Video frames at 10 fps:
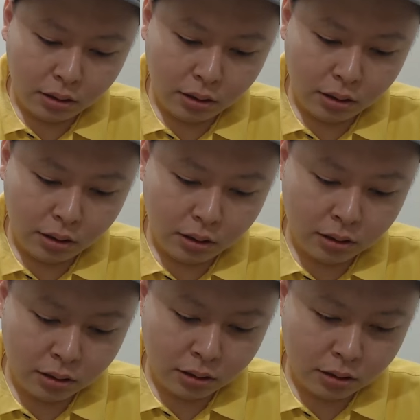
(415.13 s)

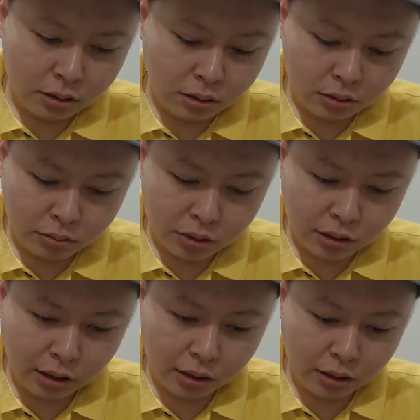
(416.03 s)
And another normal
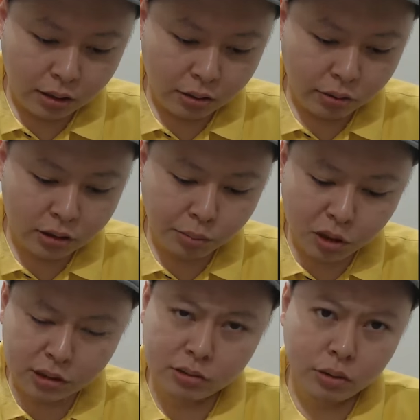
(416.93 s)
attack. Well, the
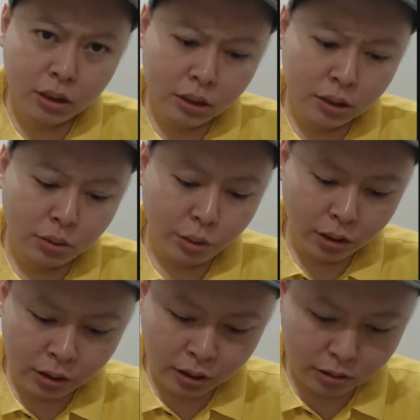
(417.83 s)
boss is really,
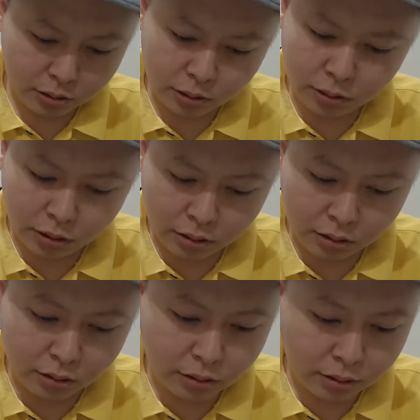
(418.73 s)
really cool
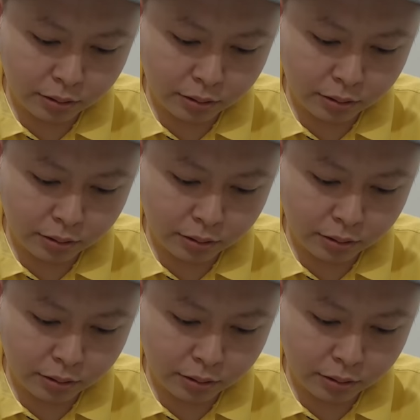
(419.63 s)
here.